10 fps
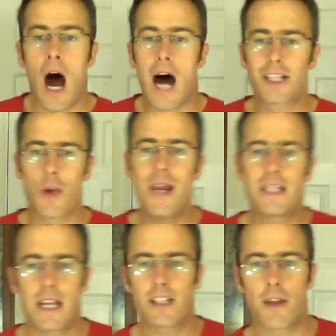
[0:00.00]
So
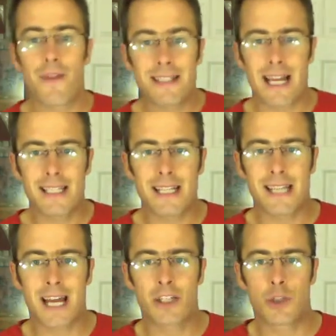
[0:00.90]
he's done a fantastic
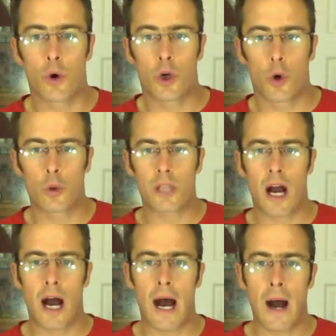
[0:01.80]
TED Talk called
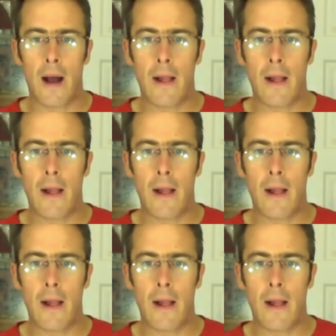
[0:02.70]
the